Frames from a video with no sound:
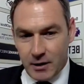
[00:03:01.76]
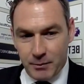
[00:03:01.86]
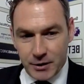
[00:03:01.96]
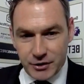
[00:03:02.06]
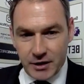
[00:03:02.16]

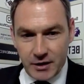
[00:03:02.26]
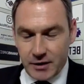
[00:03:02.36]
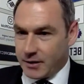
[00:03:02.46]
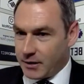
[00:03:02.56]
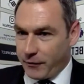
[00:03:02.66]
But
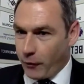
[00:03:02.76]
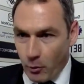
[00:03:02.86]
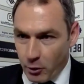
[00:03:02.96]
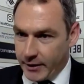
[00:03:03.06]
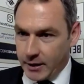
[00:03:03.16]
the
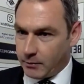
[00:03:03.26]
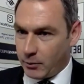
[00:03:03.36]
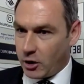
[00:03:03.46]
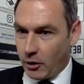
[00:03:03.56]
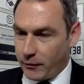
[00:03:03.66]
form we're in,
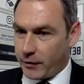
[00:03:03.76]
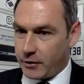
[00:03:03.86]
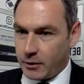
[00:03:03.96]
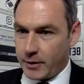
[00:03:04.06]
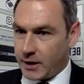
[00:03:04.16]
we're
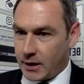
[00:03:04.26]
confident that we